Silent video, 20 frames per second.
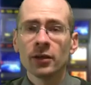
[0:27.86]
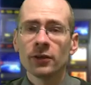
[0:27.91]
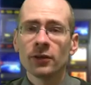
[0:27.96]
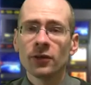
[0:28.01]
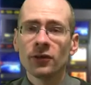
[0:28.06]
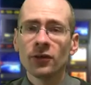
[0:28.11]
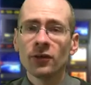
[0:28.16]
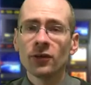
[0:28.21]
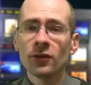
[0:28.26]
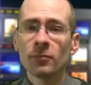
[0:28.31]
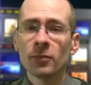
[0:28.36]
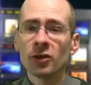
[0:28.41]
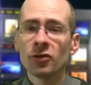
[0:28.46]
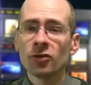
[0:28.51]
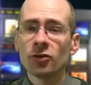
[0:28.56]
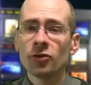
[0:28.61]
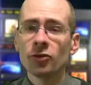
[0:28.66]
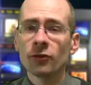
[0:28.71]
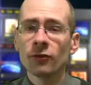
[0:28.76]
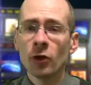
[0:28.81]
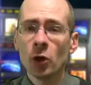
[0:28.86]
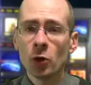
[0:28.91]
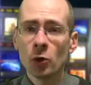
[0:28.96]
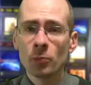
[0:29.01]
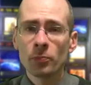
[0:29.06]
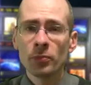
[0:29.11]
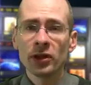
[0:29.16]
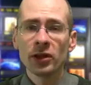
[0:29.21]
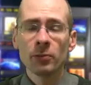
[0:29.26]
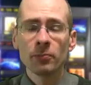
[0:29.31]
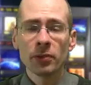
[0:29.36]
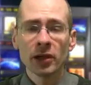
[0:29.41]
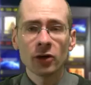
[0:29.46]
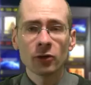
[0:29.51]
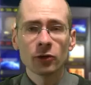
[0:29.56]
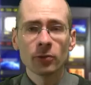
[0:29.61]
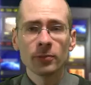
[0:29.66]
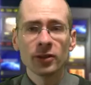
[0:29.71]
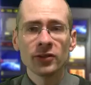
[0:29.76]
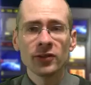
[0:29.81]
This is a message of hope and
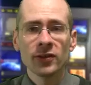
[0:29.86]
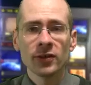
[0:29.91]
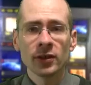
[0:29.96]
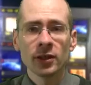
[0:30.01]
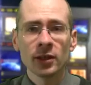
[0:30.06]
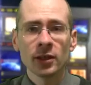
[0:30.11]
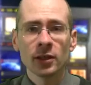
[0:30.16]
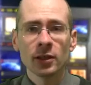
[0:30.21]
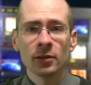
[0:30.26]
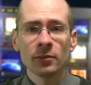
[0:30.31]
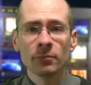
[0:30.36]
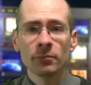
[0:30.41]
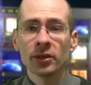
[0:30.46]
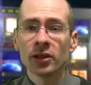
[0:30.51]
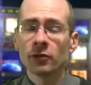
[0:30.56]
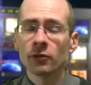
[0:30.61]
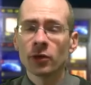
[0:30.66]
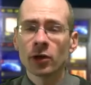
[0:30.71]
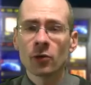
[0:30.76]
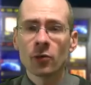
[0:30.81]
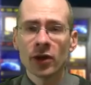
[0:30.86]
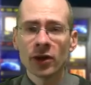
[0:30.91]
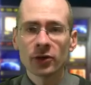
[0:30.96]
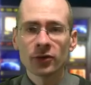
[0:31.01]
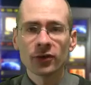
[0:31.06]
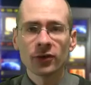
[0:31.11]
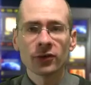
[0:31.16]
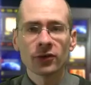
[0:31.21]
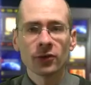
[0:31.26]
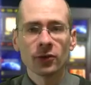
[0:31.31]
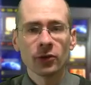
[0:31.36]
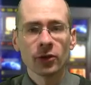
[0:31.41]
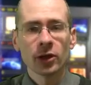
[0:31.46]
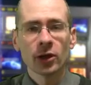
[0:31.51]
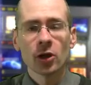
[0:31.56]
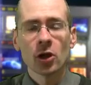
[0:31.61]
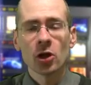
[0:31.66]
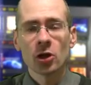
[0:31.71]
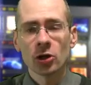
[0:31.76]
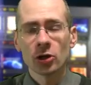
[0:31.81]
empowerment, but it requires us to look at
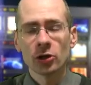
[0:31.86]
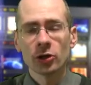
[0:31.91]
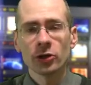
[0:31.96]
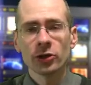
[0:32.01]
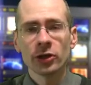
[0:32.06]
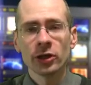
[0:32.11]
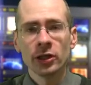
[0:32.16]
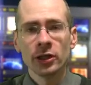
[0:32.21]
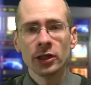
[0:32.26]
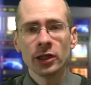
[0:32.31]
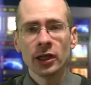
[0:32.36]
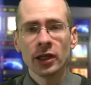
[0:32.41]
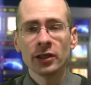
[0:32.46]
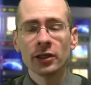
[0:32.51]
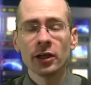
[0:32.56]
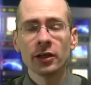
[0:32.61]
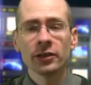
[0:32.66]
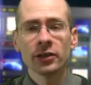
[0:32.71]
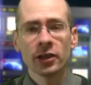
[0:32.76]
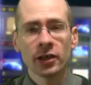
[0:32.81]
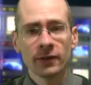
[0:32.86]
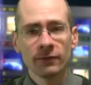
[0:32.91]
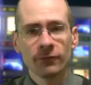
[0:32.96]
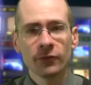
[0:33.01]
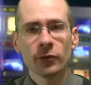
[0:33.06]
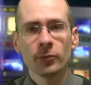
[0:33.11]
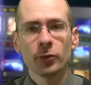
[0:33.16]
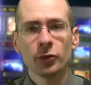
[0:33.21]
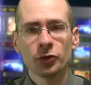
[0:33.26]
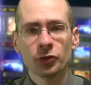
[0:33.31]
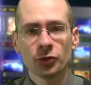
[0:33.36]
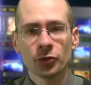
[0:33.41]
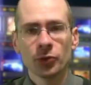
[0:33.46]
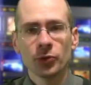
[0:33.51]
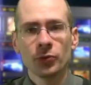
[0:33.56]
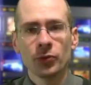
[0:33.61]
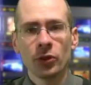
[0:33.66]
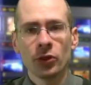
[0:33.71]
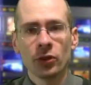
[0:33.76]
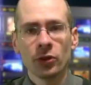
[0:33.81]
a hard and uncomfortable
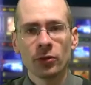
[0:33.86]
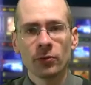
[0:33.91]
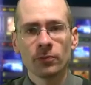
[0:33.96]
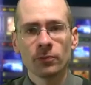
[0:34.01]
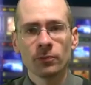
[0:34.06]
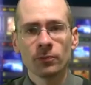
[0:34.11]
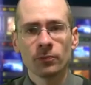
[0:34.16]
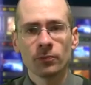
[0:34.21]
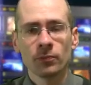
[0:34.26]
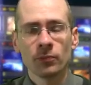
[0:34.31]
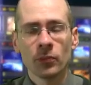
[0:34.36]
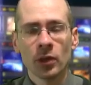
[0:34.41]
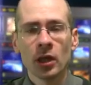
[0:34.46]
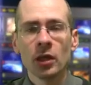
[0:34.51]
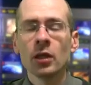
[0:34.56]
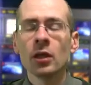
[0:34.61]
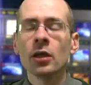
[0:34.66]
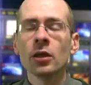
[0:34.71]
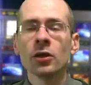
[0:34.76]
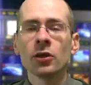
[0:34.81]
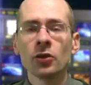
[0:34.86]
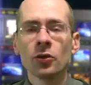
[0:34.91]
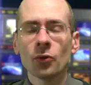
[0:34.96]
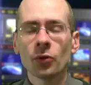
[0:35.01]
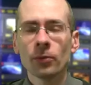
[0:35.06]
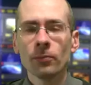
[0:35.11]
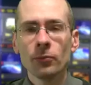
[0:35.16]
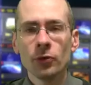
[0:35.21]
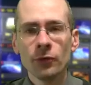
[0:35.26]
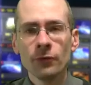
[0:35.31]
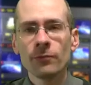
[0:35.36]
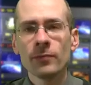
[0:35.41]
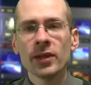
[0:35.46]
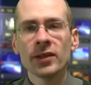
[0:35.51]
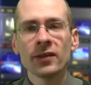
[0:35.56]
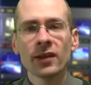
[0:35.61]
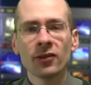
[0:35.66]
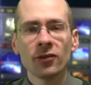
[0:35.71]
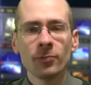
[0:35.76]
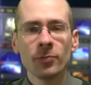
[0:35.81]
truth. Your
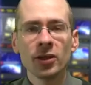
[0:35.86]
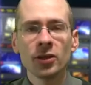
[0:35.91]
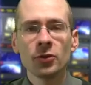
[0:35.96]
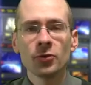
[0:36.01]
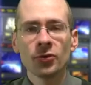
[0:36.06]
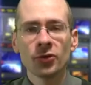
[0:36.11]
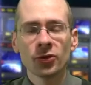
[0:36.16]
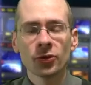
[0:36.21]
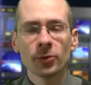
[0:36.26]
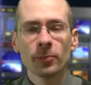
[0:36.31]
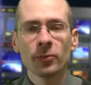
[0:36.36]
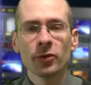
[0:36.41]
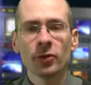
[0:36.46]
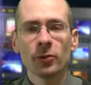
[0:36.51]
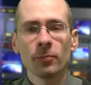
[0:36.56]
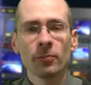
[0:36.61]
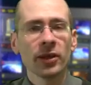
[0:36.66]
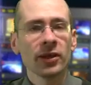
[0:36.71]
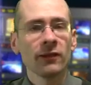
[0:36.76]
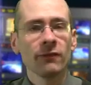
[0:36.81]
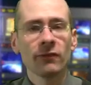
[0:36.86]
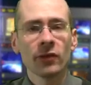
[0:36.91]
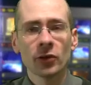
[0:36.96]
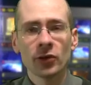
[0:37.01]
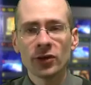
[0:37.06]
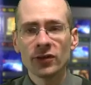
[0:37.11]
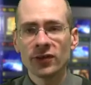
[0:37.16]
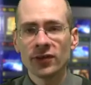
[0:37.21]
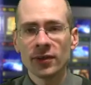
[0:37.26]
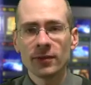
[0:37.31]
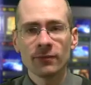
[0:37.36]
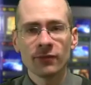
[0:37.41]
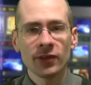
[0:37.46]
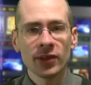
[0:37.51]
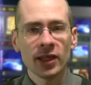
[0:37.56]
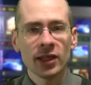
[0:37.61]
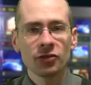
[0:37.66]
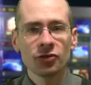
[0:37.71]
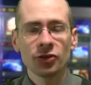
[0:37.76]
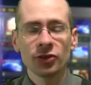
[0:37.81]
movement has been usurped by the very same
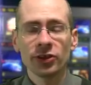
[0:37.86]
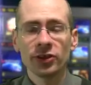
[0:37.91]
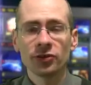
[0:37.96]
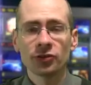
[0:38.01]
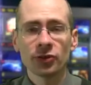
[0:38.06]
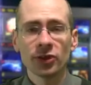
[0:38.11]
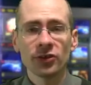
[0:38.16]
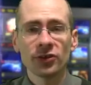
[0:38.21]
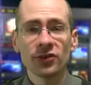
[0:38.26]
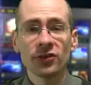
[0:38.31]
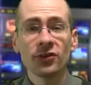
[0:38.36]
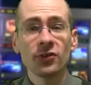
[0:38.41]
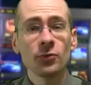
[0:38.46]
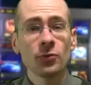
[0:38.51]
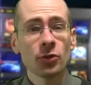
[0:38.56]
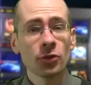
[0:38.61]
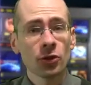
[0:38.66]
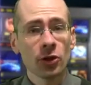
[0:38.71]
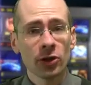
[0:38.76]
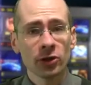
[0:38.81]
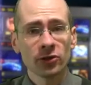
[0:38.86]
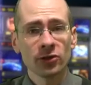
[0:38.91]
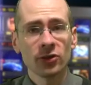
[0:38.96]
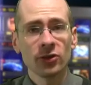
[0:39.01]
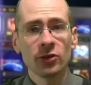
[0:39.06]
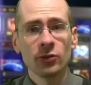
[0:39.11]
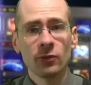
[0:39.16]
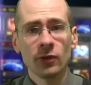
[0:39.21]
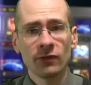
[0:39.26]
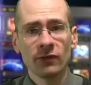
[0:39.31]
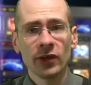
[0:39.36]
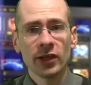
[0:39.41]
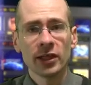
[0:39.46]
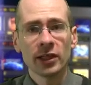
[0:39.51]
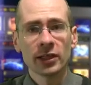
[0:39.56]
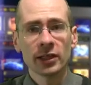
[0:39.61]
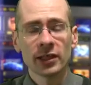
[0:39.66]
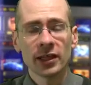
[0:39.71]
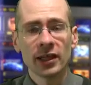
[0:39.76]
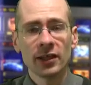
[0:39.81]
financial interests you thought you were
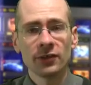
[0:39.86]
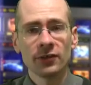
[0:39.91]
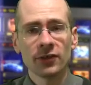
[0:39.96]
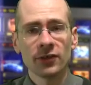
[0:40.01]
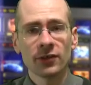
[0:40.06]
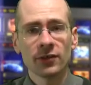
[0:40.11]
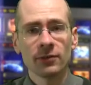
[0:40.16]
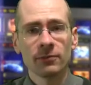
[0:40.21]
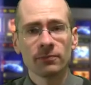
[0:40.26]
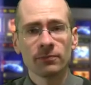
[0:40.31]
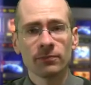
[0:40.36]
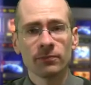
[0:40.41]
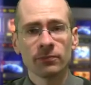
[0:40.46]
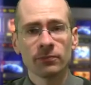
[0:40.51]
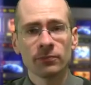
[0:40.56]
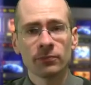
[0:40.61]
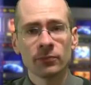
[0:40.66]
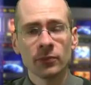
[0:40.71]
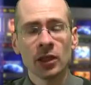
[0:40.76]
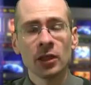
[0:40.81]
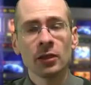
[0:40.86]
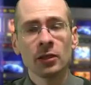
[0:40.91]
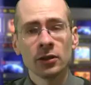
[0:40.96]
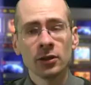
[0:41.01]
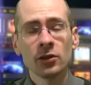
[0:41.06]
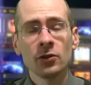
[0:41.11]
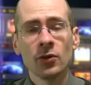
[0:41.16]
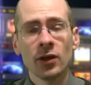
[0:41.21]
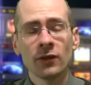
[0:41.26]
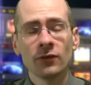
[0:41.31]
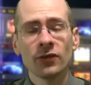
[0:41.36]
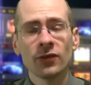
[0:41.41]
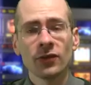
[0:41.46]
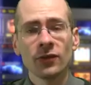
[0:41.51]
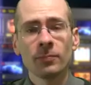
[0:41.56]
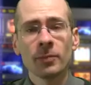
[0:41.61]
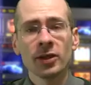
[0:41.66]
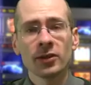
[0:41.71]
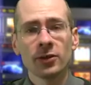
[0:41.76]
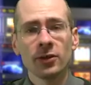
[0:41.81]
fighting against. You have
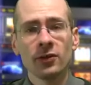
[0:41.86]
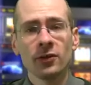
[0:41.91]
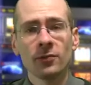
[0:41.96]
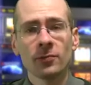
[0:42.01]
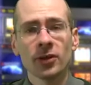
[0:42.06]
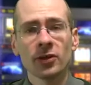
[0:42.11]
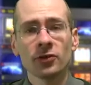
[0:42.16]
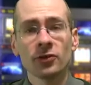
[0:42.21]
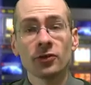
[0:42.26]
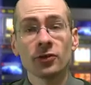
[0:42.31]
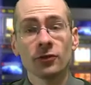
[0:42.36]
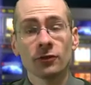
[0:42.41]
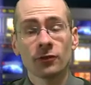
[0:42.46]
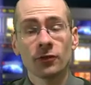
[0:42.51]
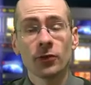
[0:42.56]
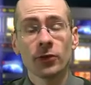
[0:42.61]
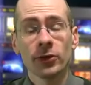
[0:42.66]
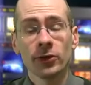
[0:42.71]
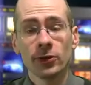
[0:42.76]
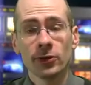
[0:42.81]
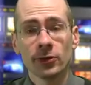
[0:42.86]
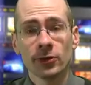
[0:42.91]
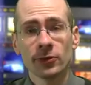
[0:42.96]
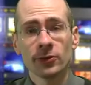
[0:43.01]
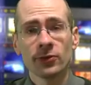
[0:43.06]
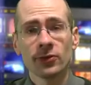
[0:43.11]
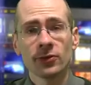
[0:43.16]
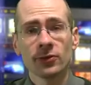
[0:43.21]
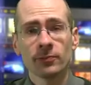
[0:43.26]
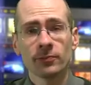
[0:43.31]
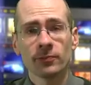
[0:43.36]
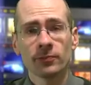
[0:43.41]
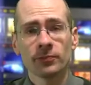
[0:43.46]
suspected as much for years.